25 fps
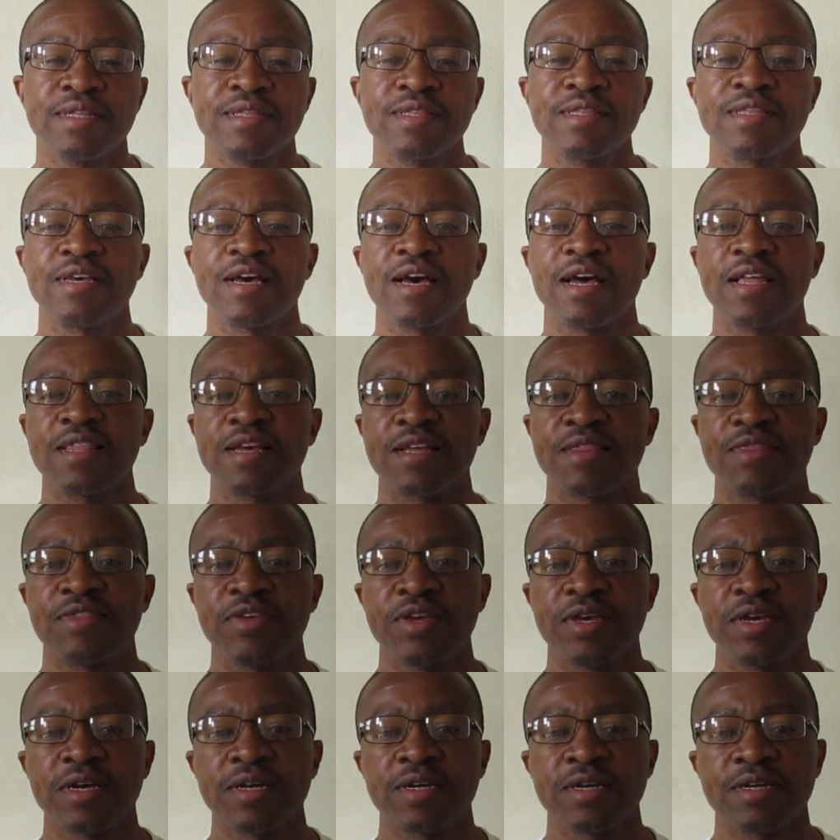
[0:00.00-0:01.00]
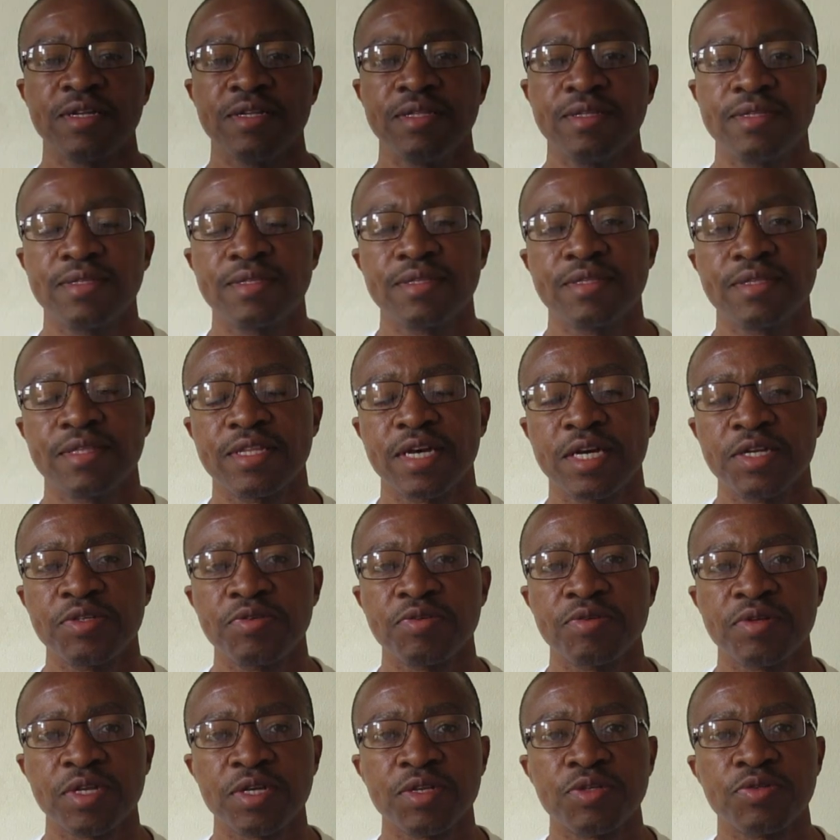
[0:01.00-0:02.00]
The other thing that
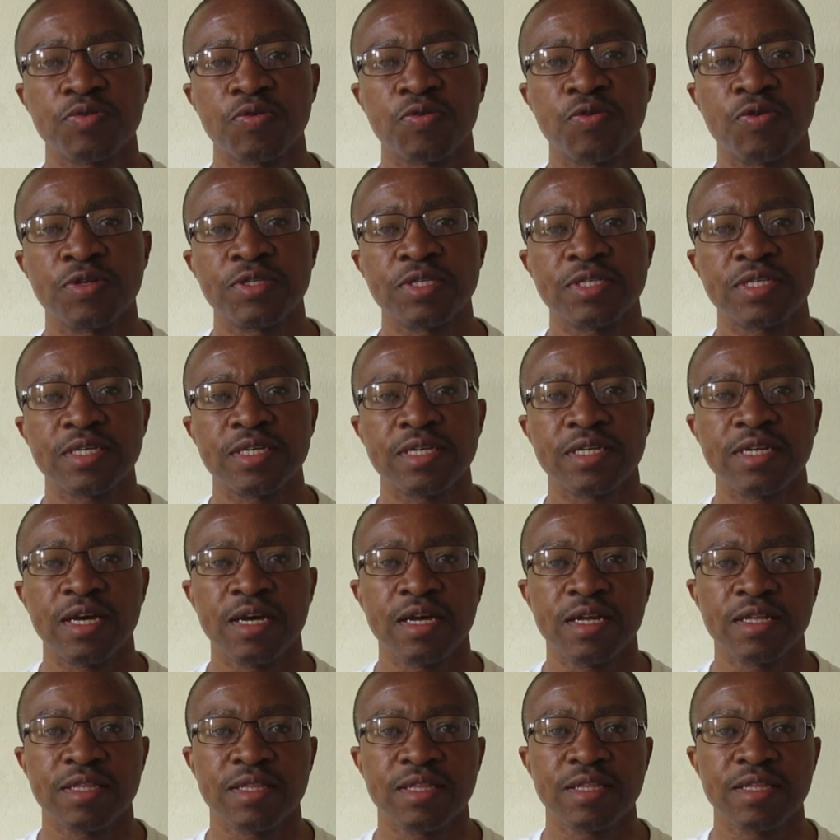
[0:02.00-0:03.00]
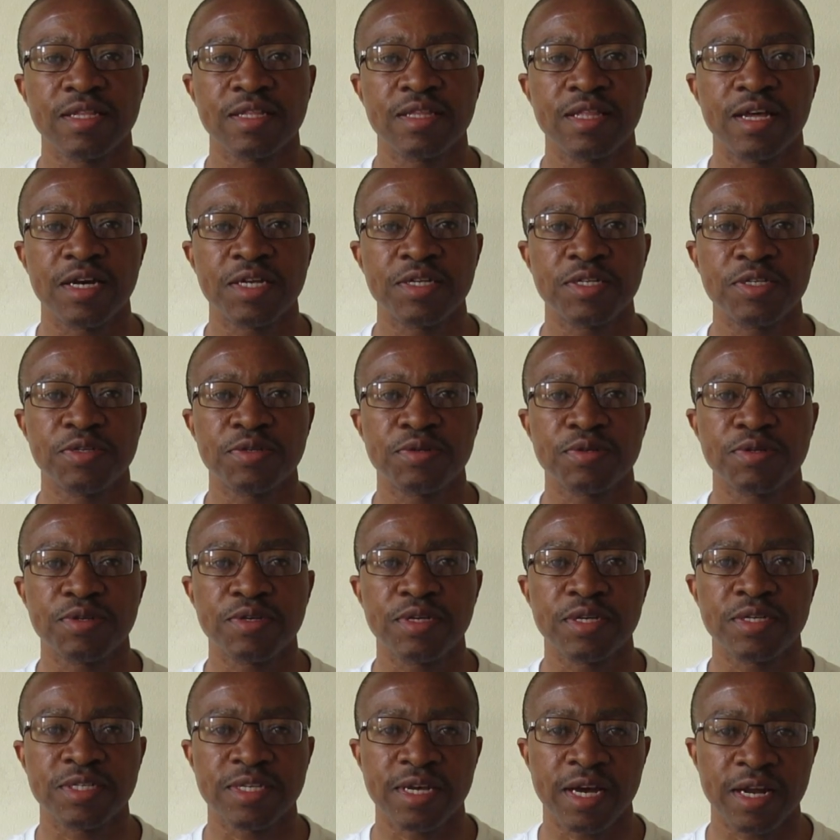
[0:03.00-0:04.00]
you need to consider that
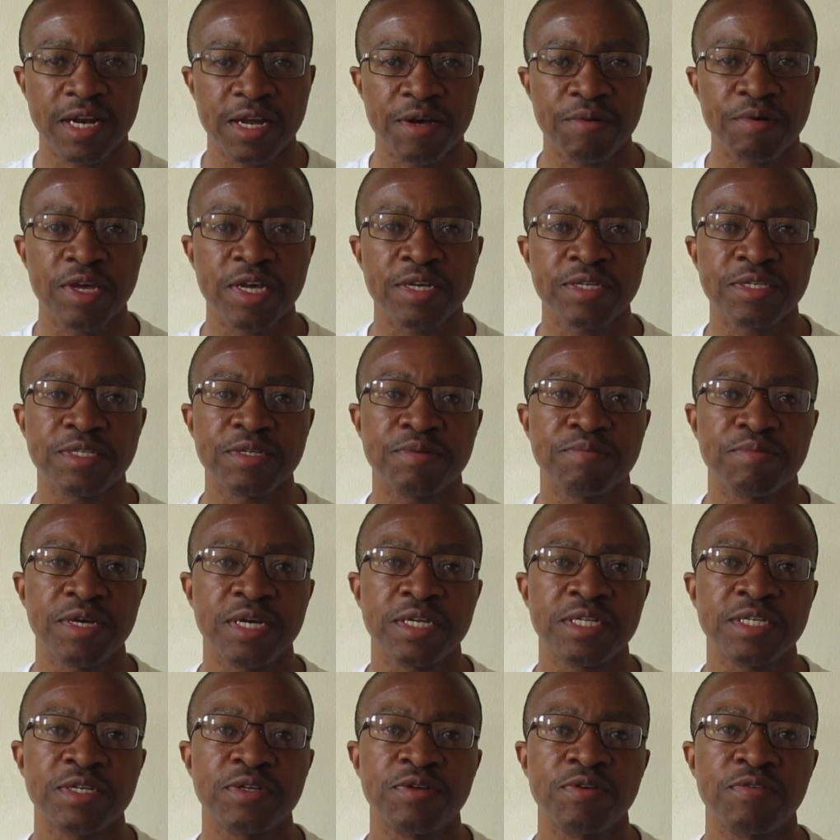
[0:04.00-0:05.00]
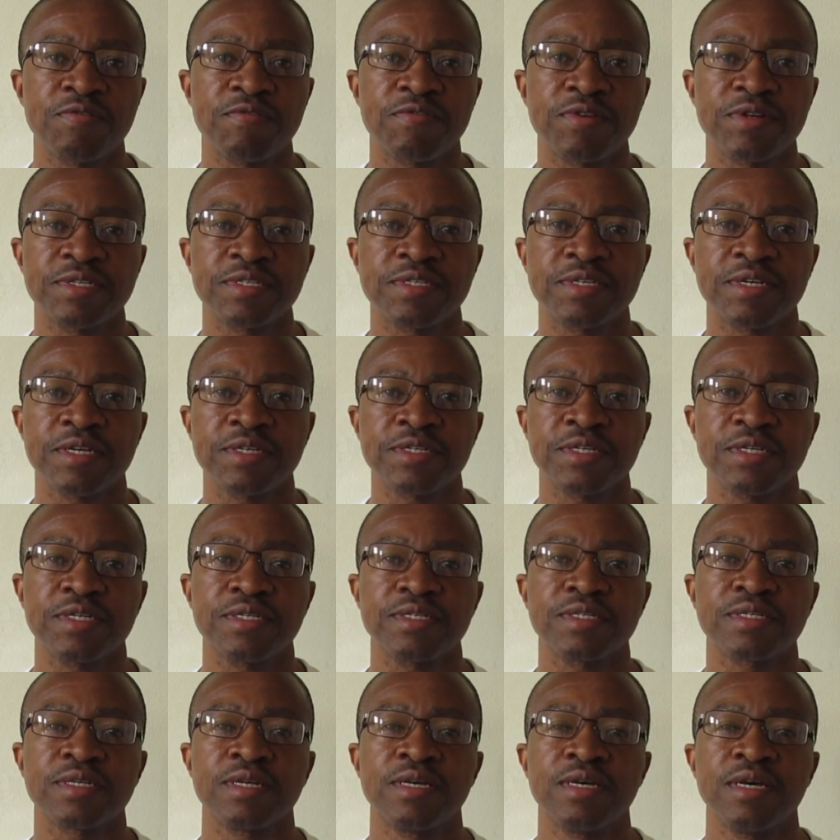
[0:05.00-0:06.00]
is underestimated of
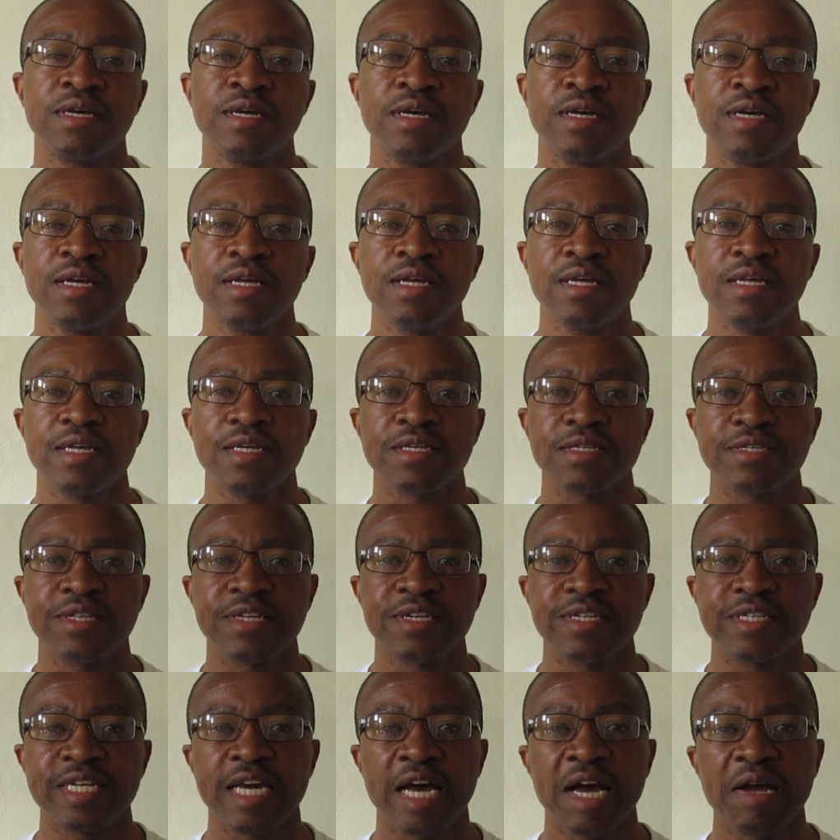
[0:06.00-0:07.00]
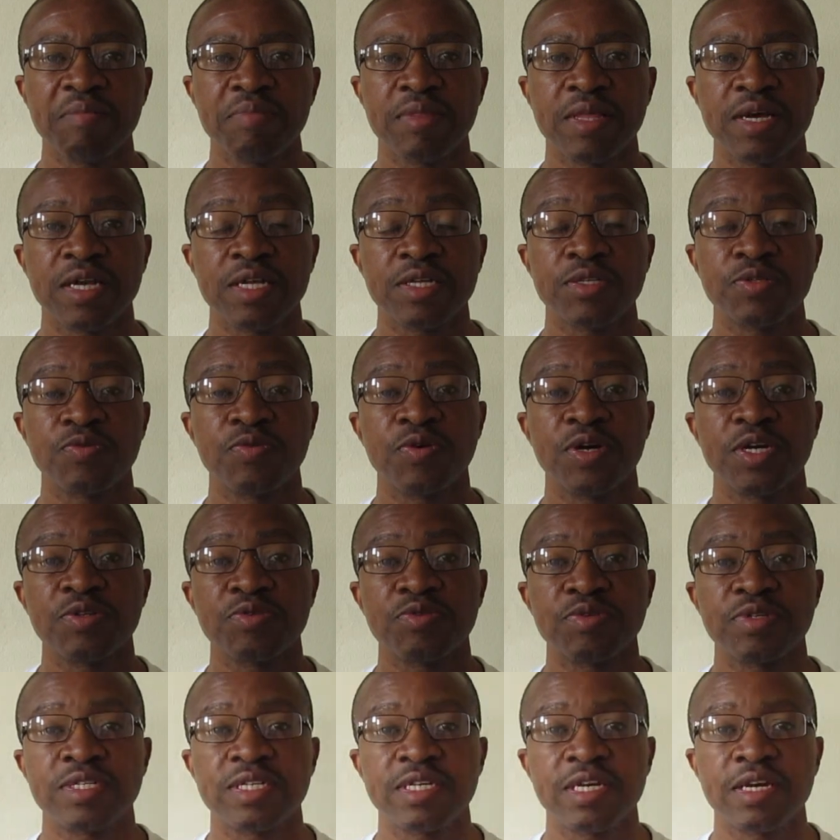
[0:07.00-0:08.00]
recessions is the time that it's going
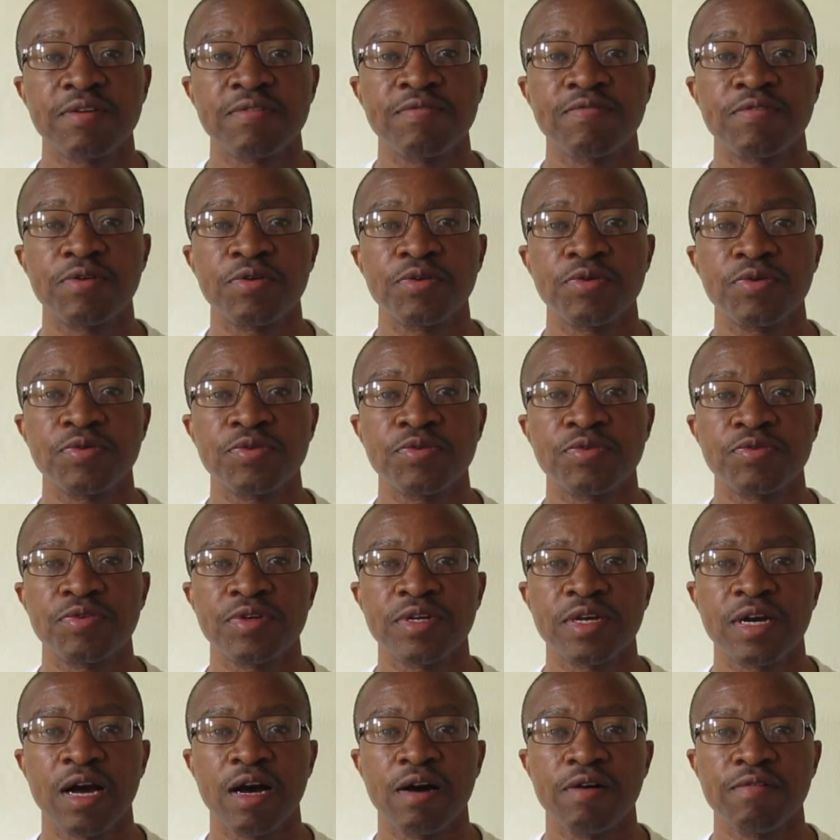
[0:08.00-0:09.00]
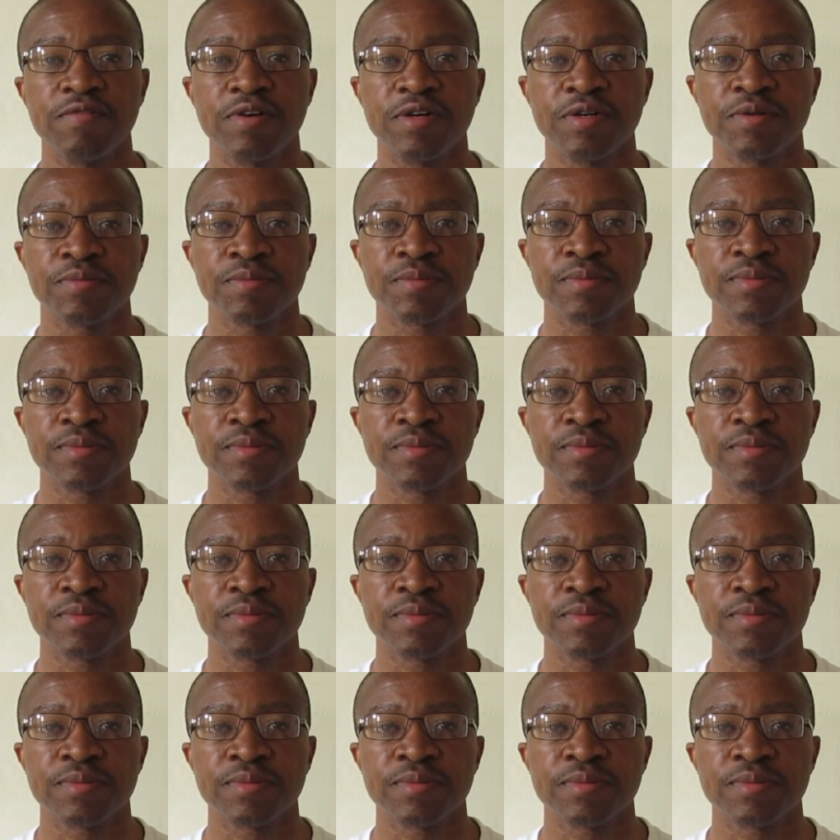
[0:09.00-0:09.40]
to take for you to recover.